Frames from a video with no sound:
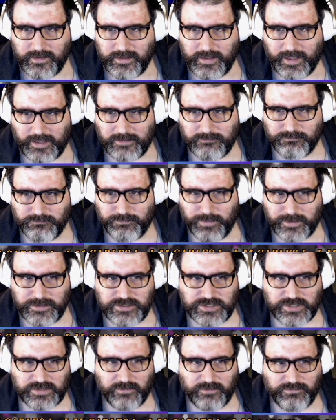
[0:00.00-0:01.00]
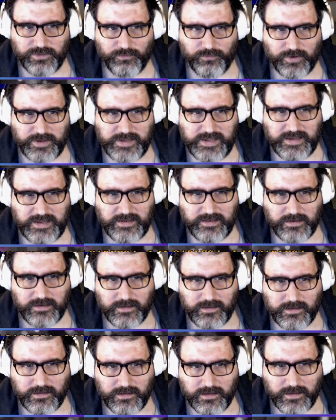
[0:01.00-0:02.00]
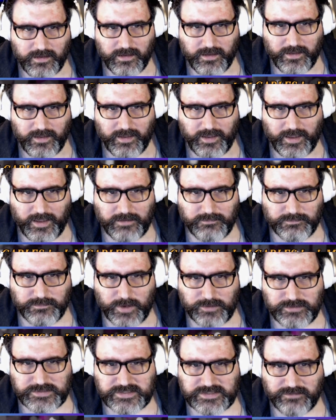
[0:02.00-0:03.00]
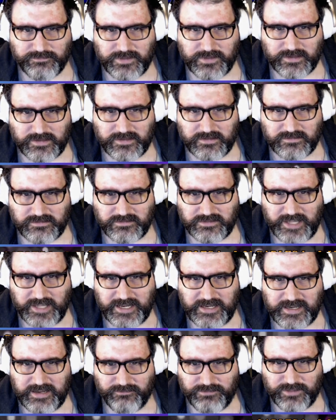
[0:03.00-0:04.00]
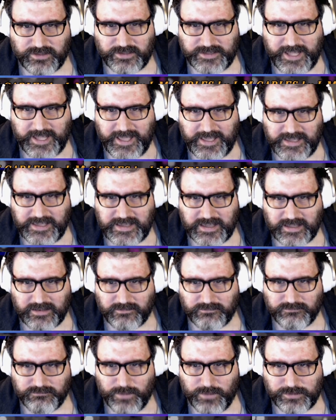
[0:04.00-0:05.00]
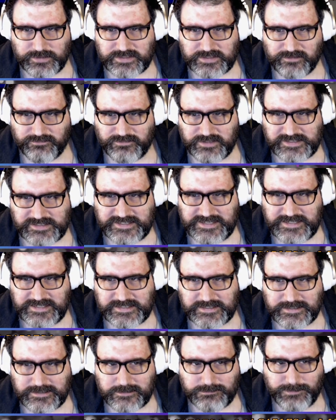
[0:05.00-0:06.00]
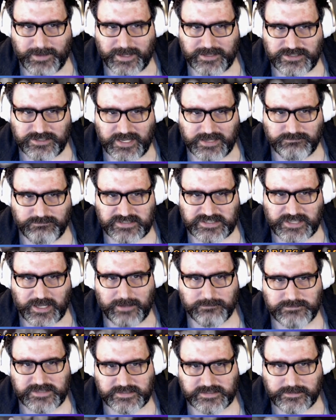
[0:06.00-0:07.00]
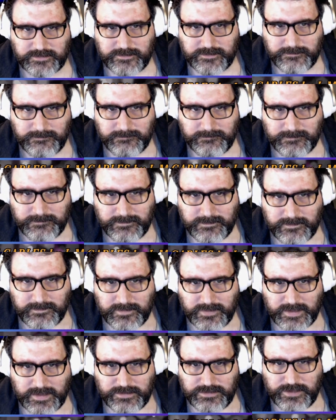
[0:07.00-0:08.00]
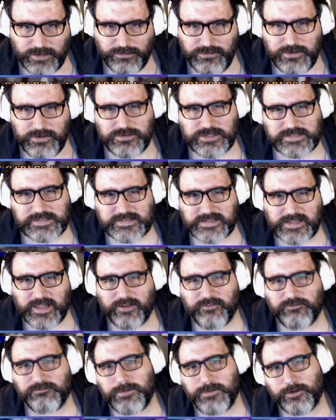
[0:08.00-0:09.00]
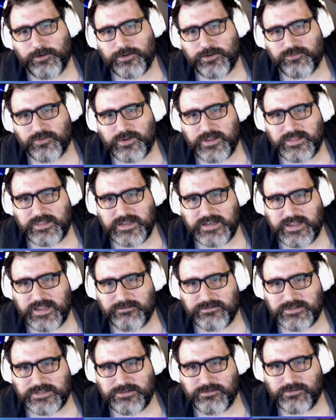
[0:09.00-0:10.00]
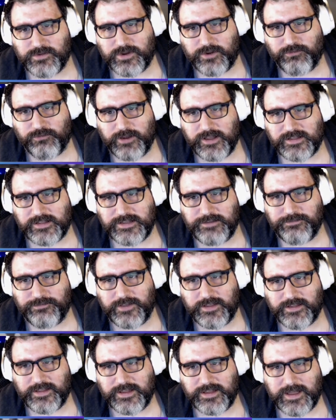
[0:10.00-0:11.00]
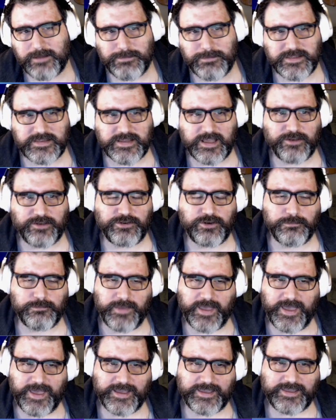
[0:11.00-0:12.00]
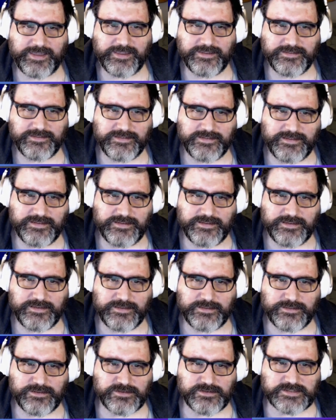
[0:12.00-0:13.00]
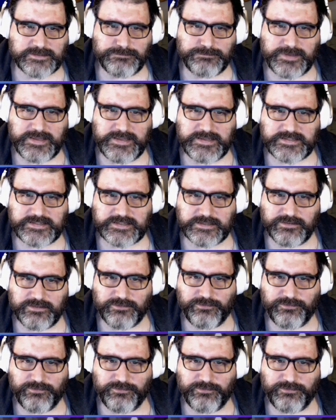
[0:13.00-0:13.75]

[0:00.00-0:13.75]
and Bingen of the Rhine, and most of the Lady of the Lake, and most of the Seasons by James Thomson. Don't you just love poetry that gives you a crinkly feeling up and down your back? There's a piece in the